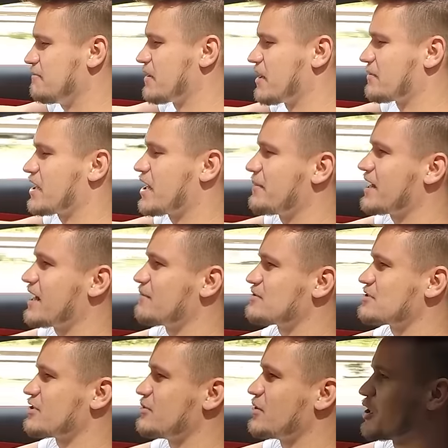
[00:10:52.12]
But I'm coming
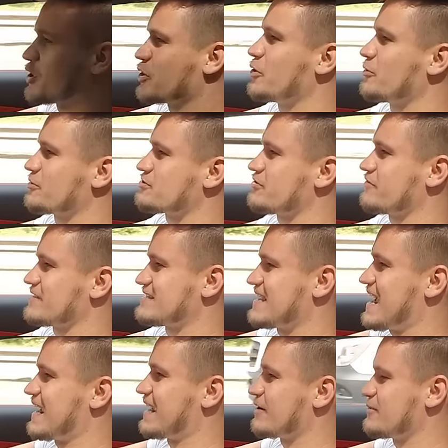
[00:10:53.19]
up to a quarter of a
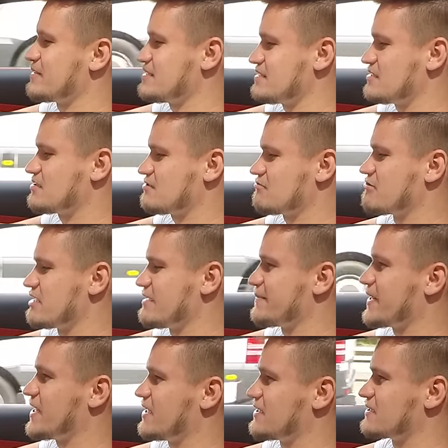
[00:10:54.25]
tank, which is three
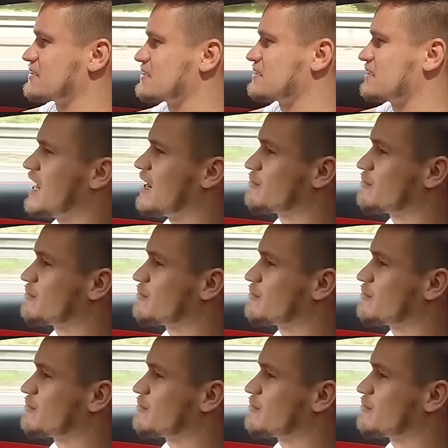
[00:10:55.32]
bars.